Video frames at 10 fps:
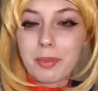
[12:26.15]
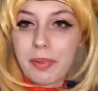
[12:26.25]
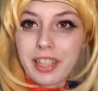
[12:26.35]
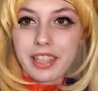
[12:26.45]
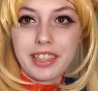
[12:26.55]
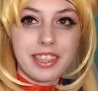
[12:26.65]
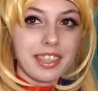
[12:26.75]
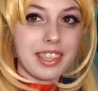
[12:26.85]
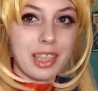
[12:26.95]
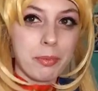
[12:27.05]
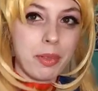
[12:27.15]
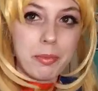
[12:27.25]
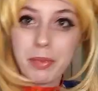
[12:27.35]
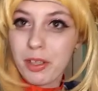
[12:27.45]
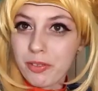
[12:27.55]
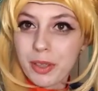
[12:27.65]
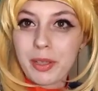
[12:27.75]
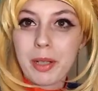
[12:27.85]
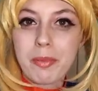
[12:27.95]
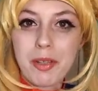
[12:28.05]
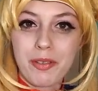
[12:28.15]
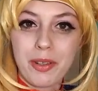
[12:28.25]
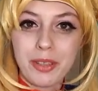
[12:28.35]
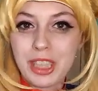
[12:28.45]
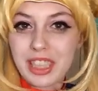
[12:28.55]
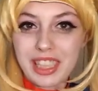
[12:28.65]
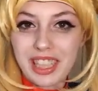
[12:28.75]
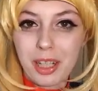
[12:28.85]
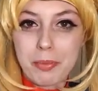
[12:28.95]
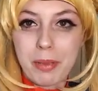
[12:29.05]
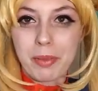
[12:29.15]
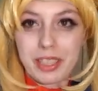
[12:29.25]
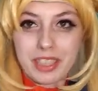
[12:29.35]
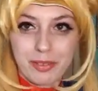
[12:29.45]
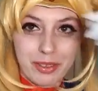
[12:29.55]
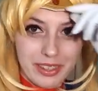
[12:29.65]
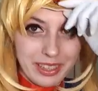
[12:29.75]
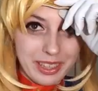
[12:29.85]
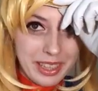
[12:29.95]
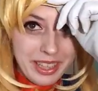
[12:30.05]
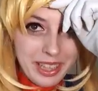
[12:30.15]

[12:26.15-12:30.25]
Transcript: but I can still somewhat maneuver around my phone, just a little bit more difficult.